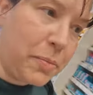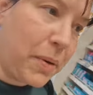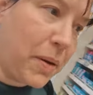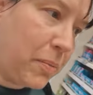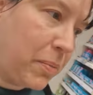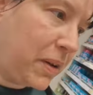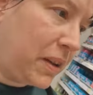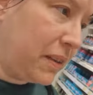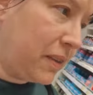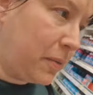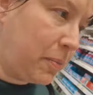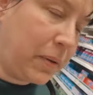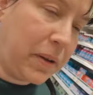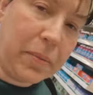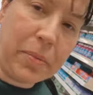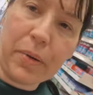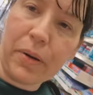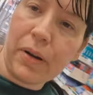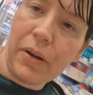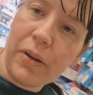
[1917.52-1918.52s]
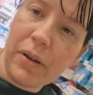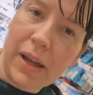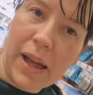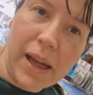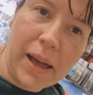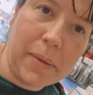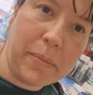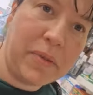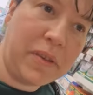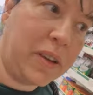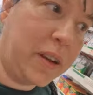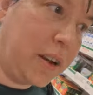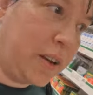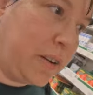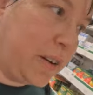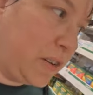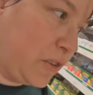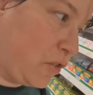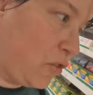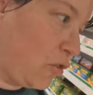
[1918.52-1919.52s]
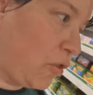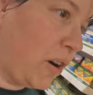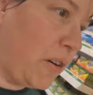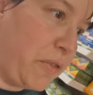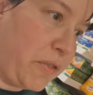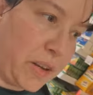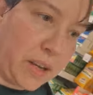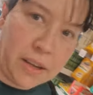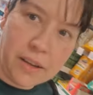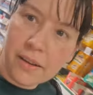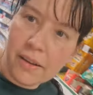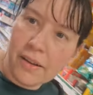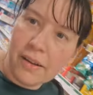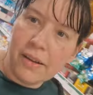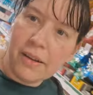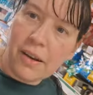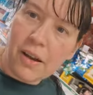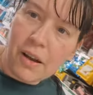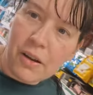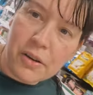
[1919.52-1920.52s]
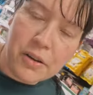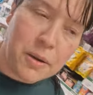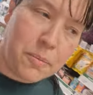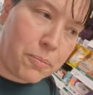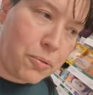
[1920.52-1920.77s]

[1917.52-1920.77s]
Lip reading: bump into people and I look absolutely scruffy? I look a